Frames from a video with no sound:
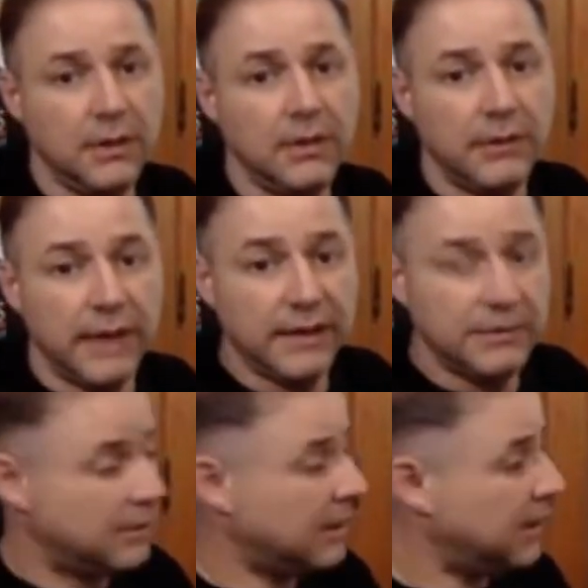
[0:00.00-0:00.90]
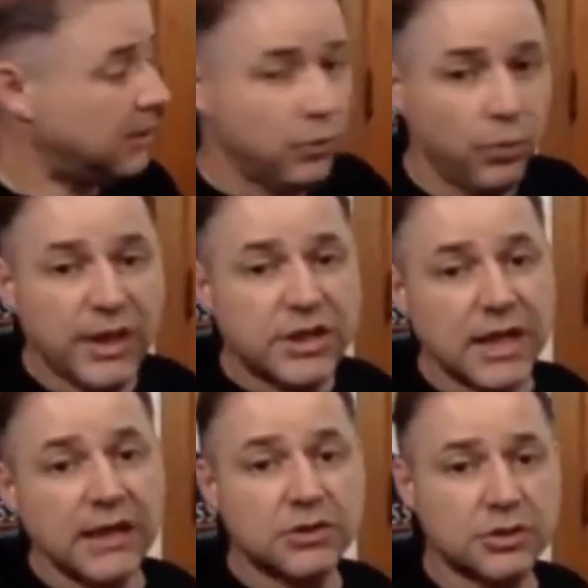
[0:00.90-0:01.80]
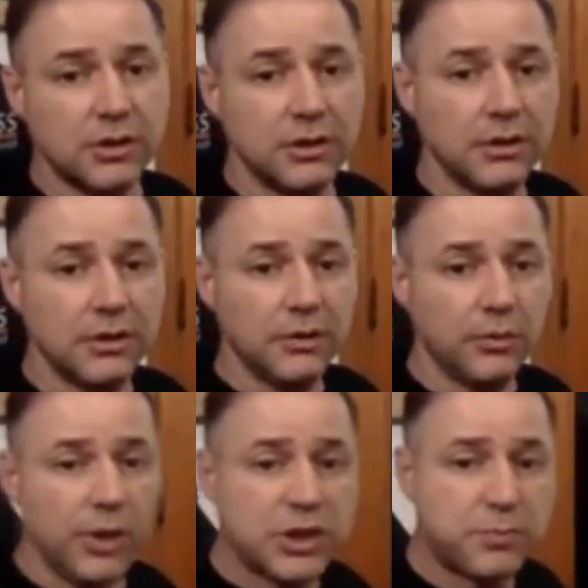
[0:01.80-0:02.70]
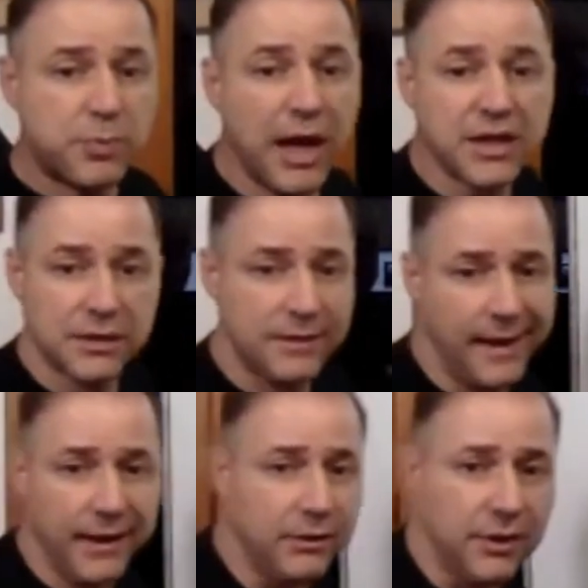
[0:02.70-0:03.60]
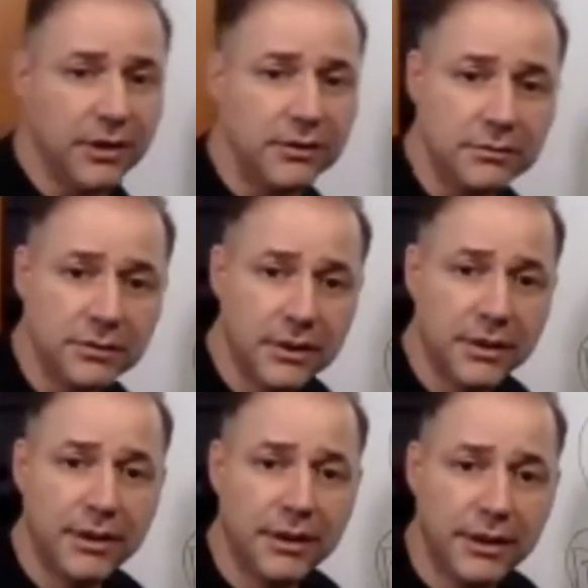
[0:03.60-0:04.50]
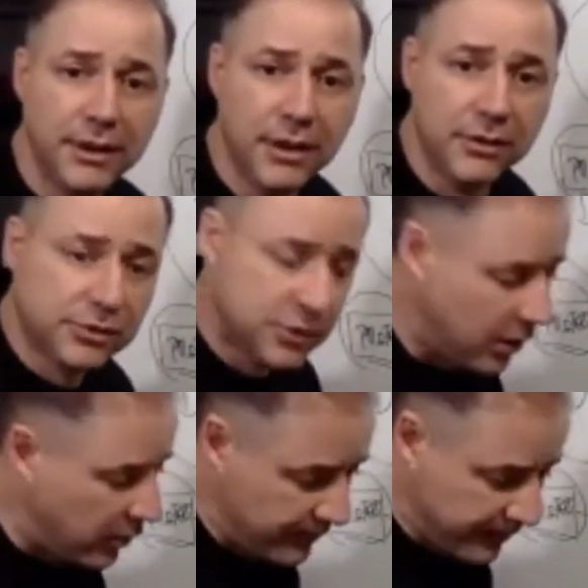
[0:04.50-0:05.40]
Right? Which answer? Which project? I don't know. So